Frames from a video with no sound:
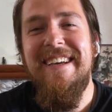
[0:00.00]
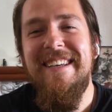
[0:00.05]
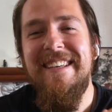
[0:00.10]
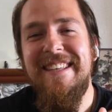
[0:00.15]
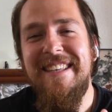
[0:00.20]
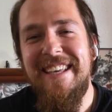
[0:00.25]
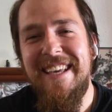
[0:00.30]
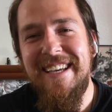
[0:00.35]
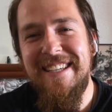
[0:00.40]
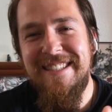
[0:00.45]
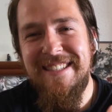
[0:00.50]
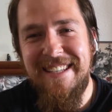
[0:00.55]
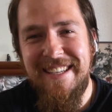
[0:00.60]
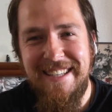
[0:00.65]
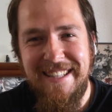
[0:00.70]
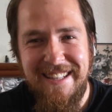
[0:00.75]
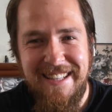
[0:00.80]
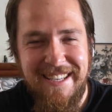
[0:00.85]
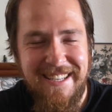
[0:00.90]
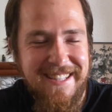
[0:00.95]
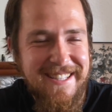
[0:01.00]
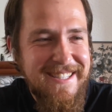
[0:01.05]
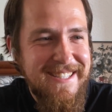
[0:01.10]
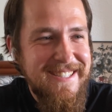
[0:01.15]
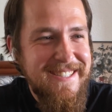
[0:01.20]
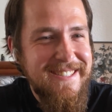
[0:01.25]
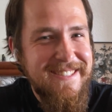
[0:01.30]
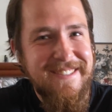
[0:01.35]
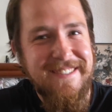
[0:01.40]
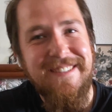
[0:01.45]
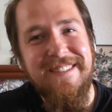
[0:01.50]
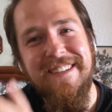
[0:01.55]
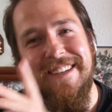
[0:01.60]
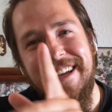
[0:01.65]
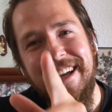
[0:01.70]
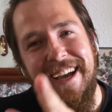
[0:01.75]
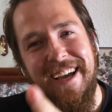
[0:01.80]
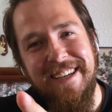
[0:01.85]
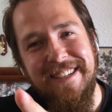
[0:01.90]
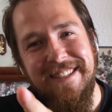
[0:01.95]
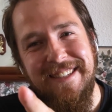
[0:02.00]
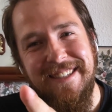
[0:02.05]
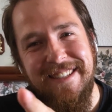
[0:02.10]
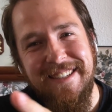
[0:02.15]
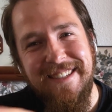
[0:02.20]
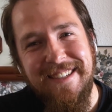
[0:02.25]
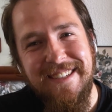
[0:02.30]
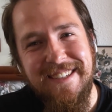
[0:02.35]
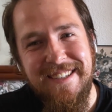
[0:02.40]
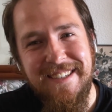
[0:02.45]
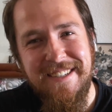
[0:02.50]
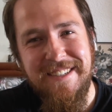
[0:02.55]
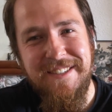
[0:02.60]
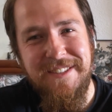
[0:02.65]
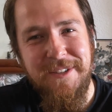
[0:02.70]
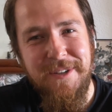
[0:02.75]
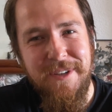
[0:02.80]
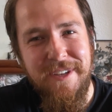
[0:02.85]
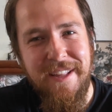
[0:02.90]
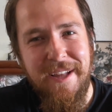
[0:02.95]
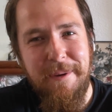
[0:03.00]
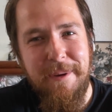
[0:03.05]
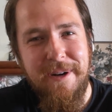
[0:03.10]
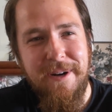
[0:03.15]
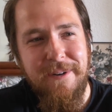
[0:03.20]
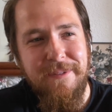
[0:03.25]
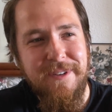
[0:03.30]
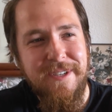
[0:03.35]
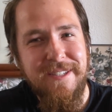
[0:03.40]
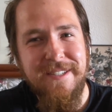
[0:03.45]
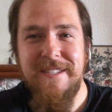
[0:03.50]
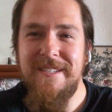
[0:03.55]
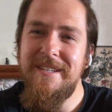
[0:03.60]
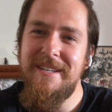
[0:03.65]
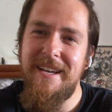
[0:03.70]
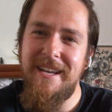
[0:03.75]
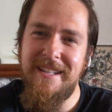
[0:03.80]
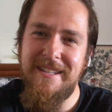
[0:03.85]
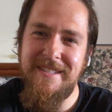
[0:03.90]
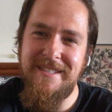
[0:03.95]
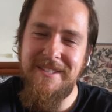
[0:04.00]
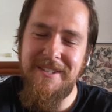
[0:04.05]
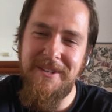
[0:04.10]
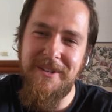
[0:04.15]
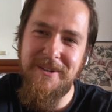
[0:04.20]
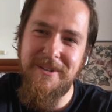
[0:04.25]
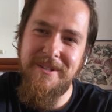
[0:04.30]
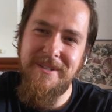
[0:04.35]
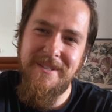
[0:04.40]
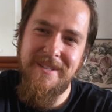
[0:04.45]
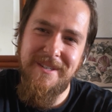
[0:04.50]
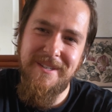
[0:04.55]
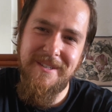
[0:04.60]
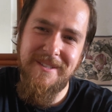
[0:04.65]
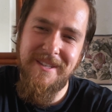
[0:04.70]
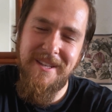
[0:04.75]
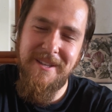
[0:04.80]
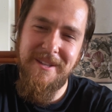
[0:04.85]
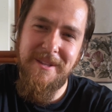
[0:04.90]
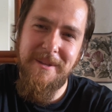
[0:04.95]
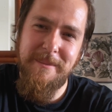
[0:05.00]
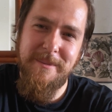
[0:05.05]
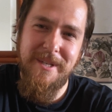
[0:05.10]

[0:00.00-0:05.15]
Yes, indeed. Guys, see you in our office and see you on the YouTube